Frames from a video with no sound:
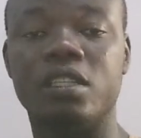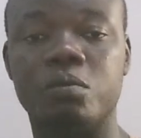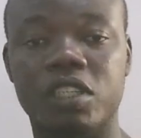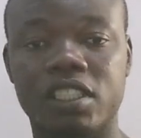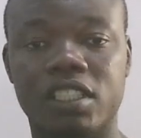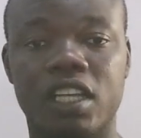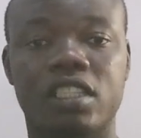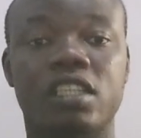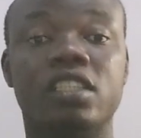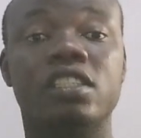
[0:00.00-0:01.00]
it means
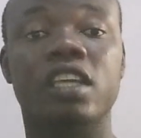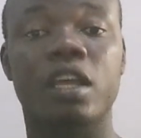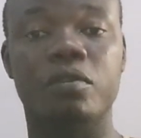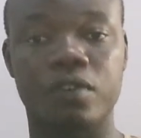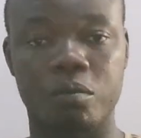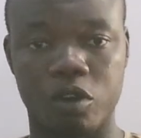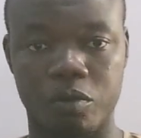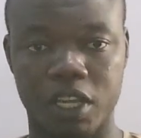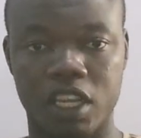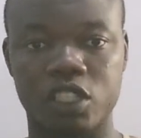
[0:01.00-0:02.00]
that it's a form
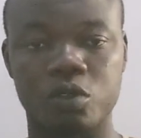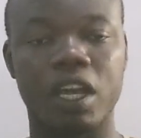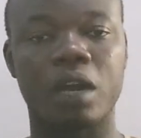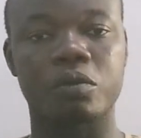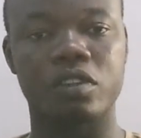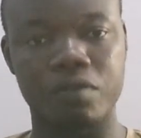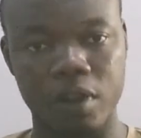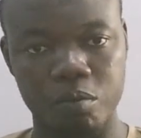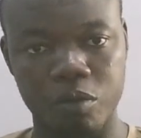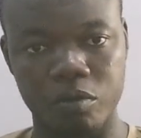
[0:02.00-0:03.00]
of energy. We have
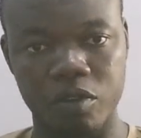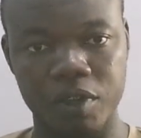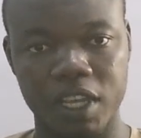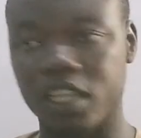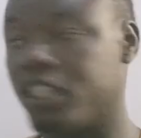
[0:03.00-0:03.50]
different form of